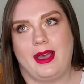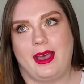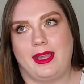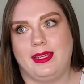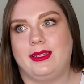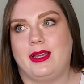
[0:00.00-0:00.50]

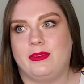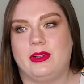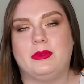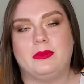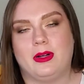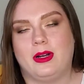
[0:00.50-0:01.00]
I never
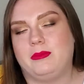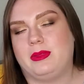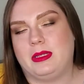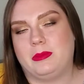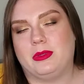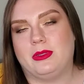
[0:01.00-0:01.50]
want
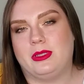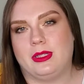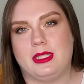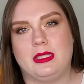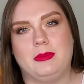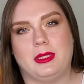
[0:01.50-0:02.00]
people to
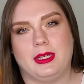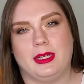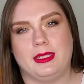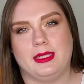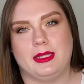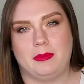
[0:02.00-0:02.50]

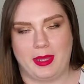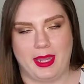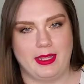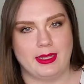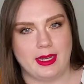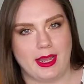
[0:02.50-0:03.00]
experience the
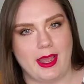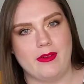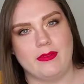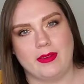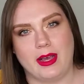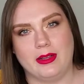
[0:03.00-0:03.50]
pain that I have
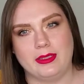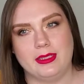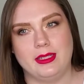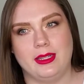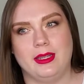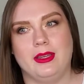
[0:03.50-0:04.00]
felt
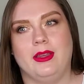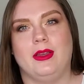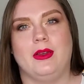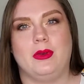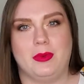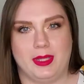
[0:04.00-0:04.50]

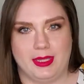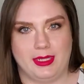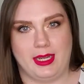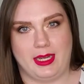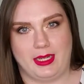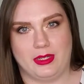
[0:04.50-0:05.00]
with an
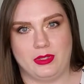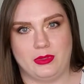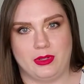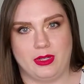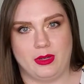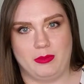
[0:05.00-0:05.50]
eating
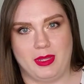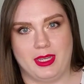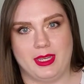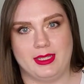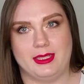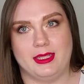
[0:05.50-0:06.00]
disorder
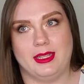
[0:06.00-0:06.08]
because the